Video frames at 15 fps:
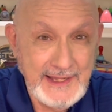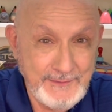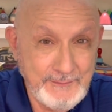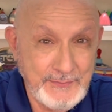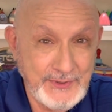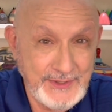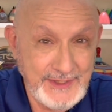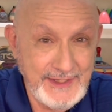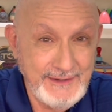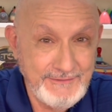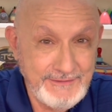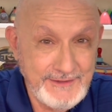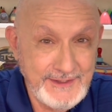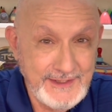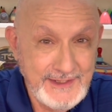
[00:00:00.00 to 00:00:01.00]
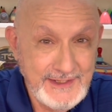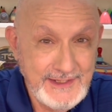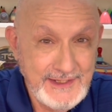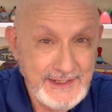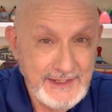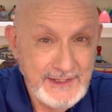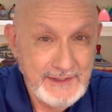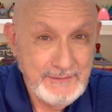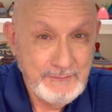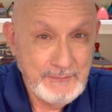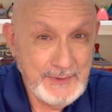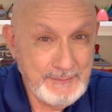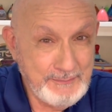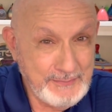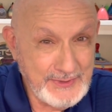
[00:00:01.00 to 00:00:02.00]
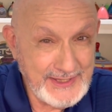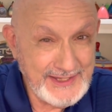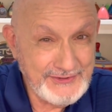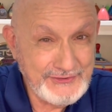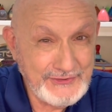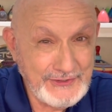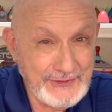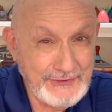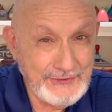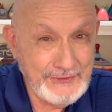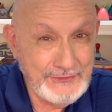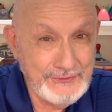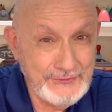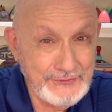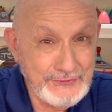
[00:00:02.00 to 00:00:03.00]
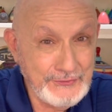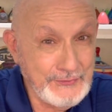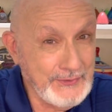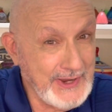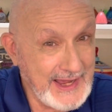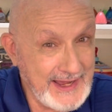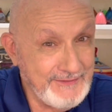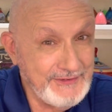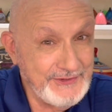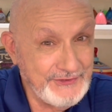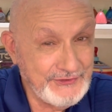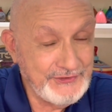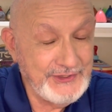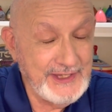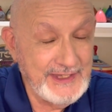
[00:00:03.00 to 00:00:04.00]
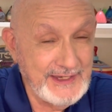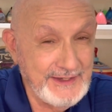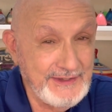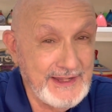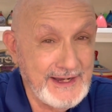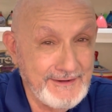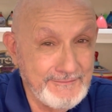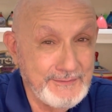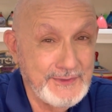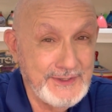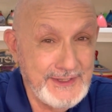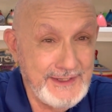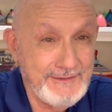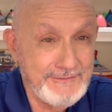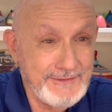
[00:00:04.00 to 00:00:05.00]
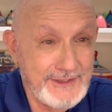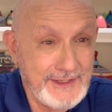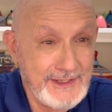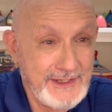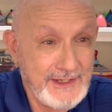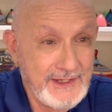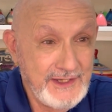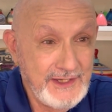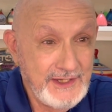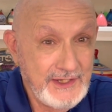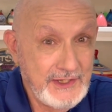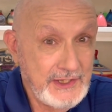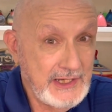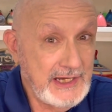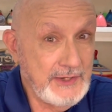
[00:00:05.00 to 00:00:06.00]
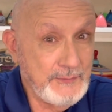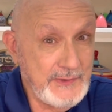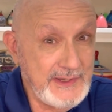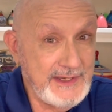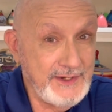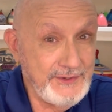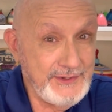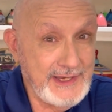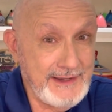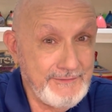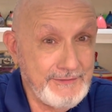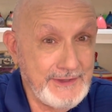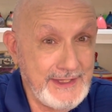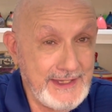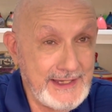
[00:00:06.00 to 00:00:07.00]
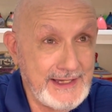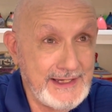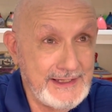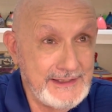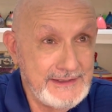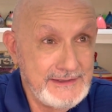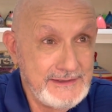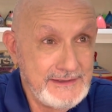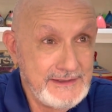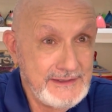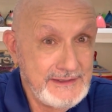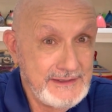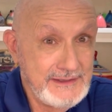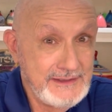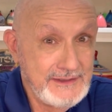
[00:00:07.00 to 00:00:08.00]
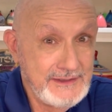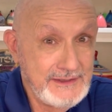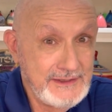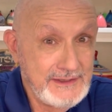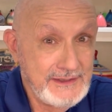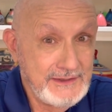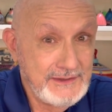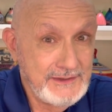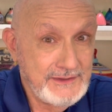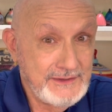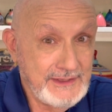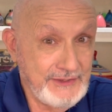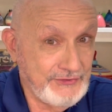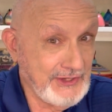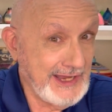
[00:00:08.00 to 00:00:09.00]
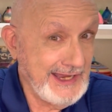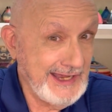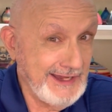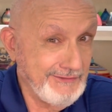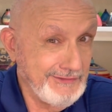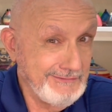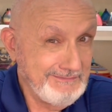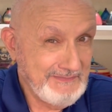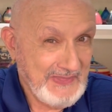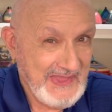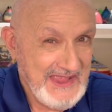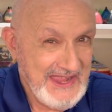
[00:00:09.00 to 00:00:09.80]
and believed. But blessed are those who haven't seen and yet have believed. We don't have the, at least I haven't,